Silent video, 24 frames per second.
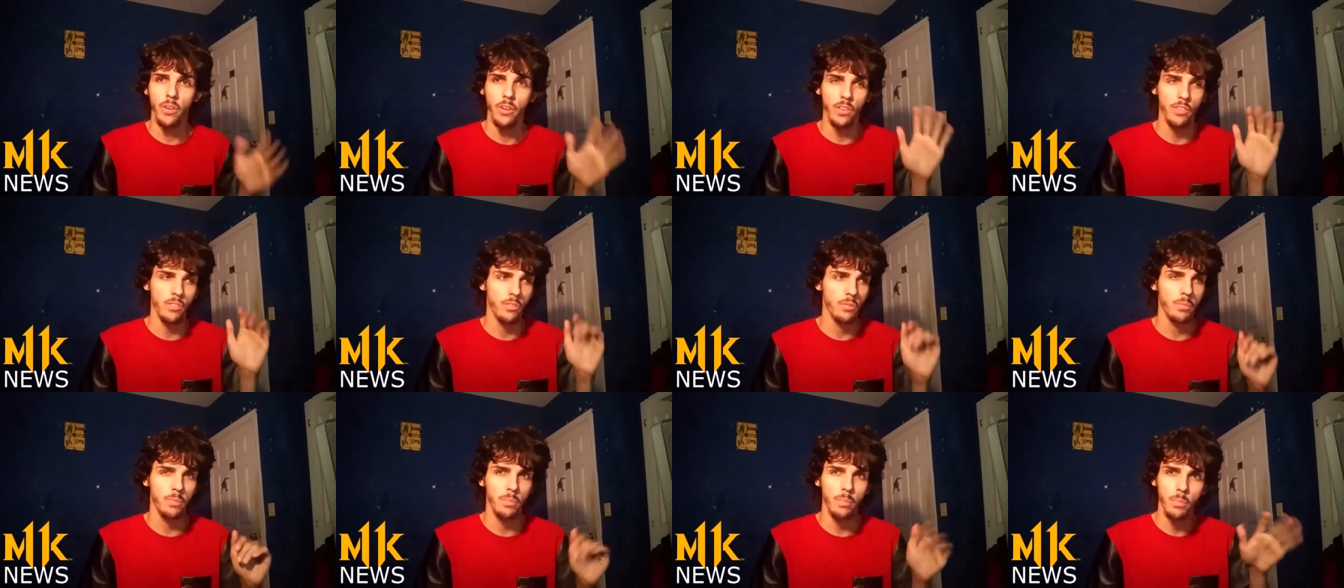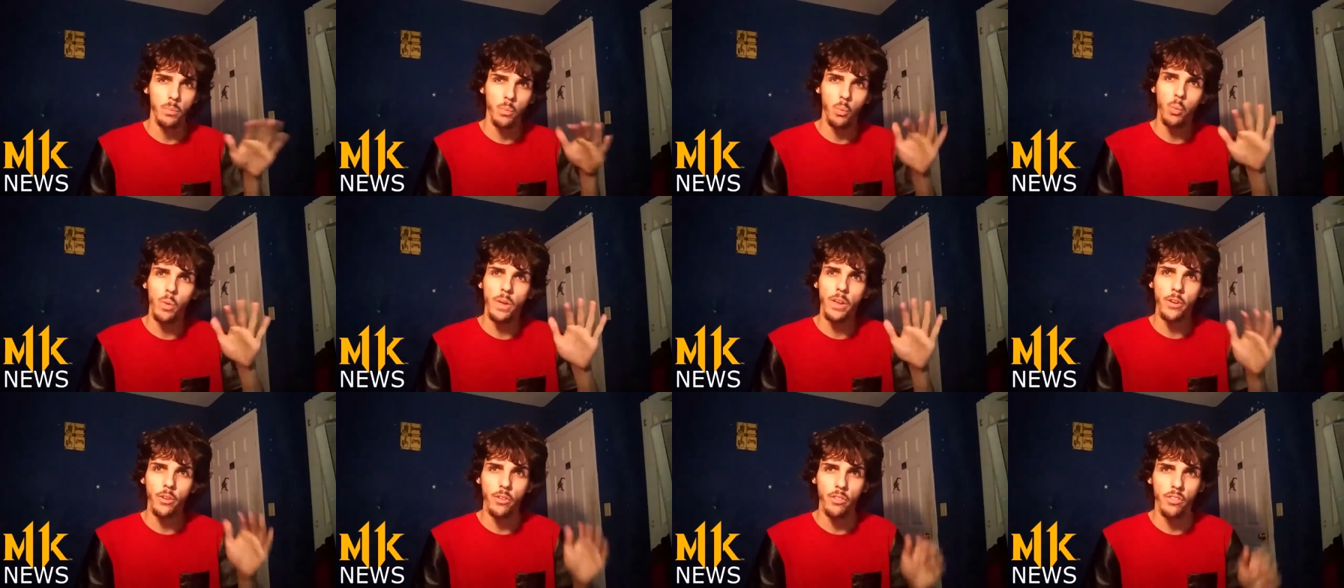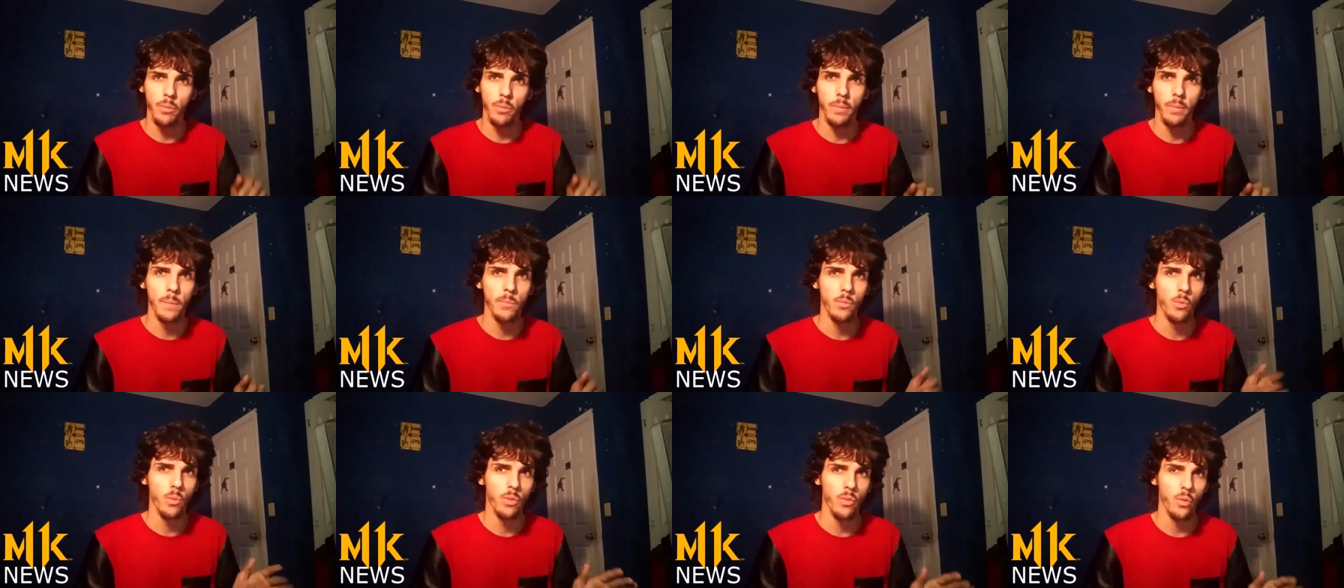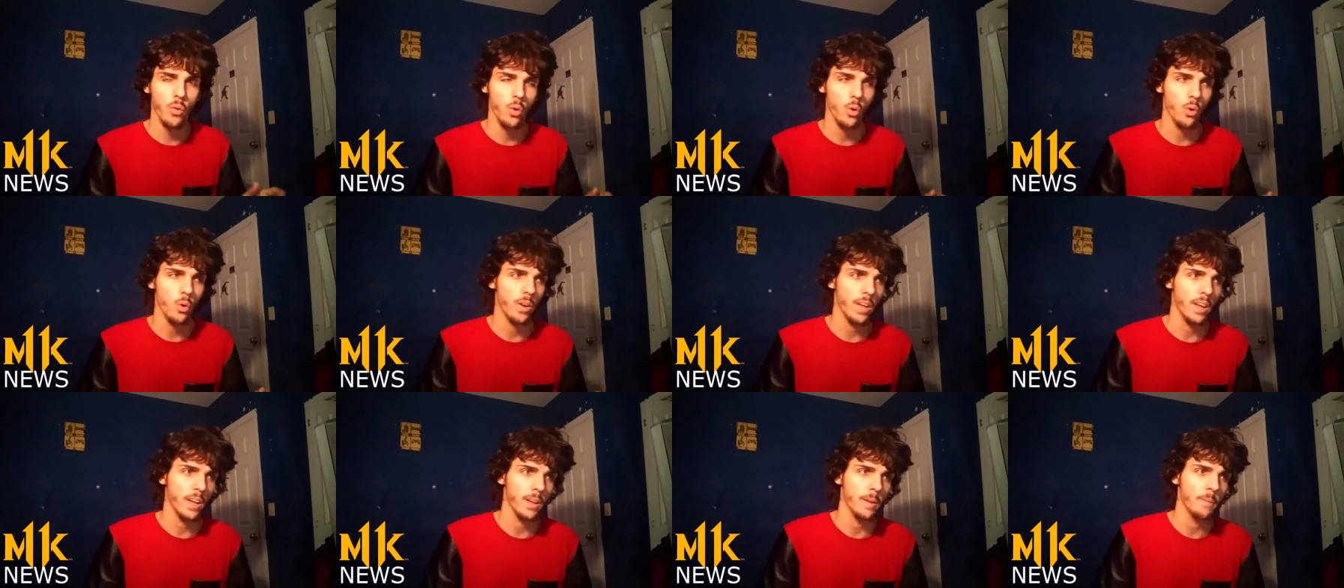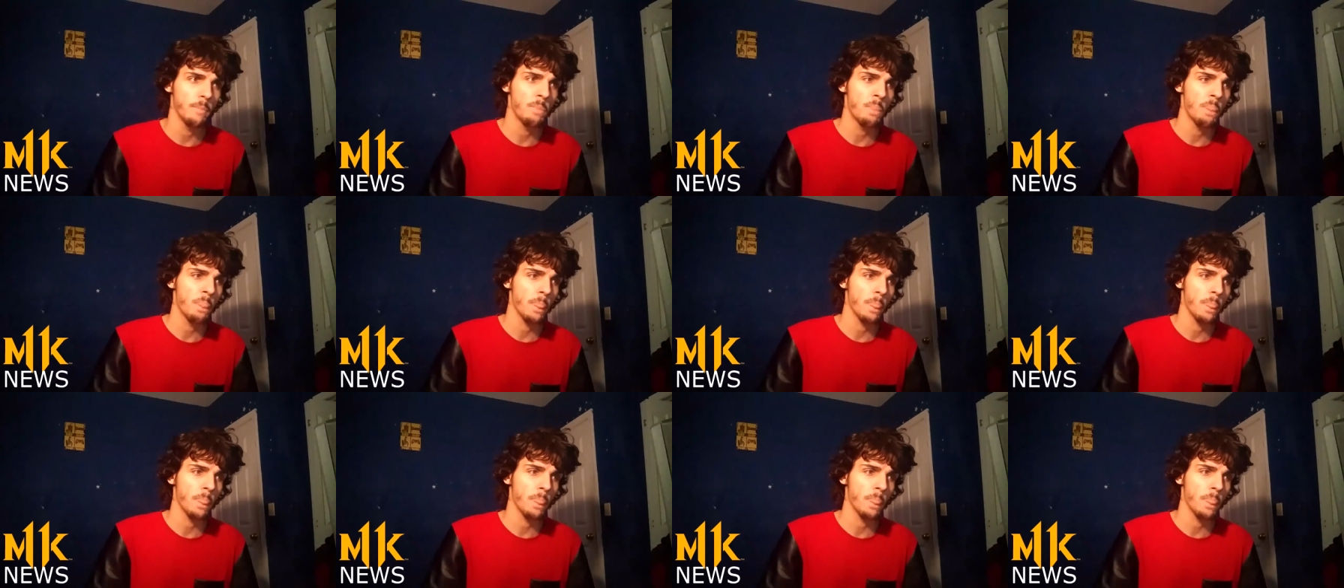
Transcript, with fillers: is weird sometimes with recording.